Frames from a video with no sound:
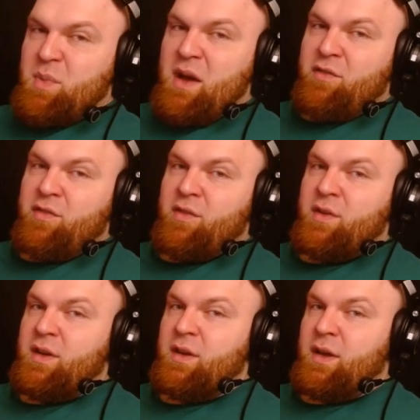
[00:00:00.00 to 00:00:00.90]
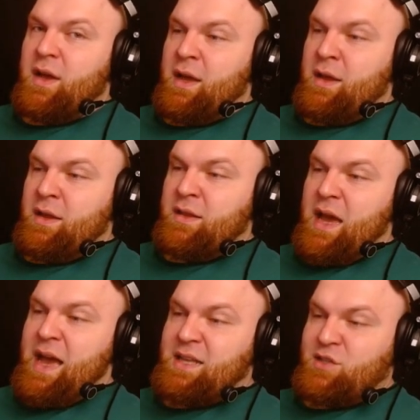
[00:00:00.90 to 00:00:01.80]
buff. It
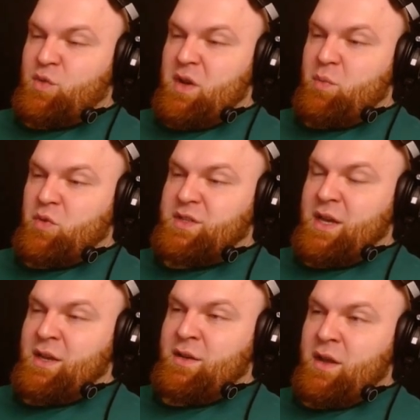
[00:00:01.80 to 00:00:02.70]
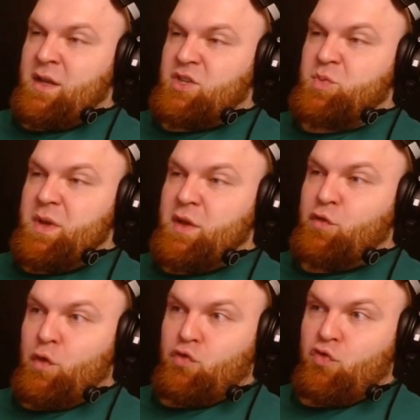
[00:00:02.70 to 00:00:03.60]
adds 20% HP
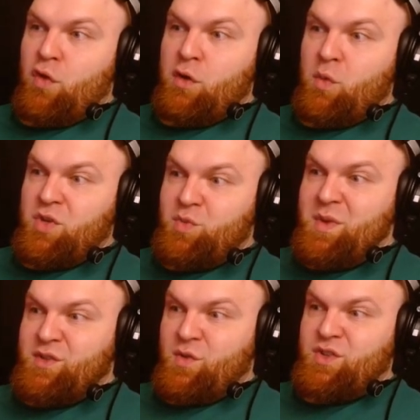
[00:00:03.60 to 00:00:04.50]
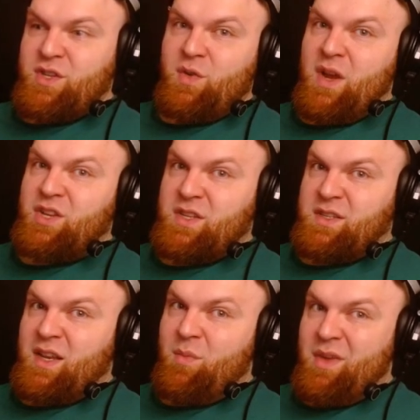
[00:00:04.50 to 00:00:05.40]
to your troll, which means regeneration is
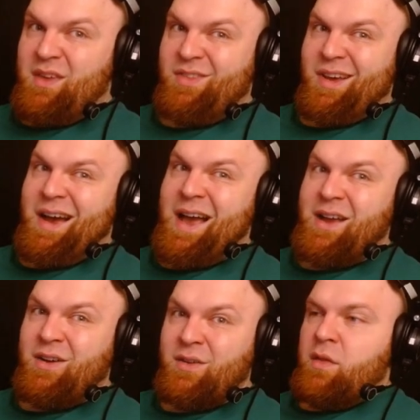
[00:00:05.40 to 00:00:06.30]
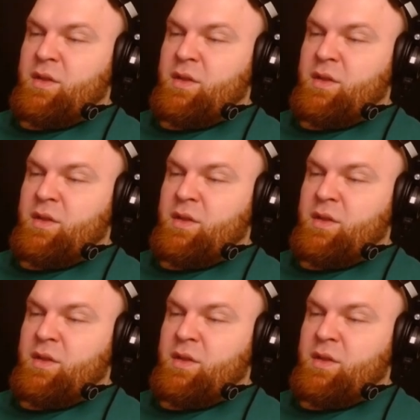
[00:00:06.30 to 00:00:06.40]
going to be even higher.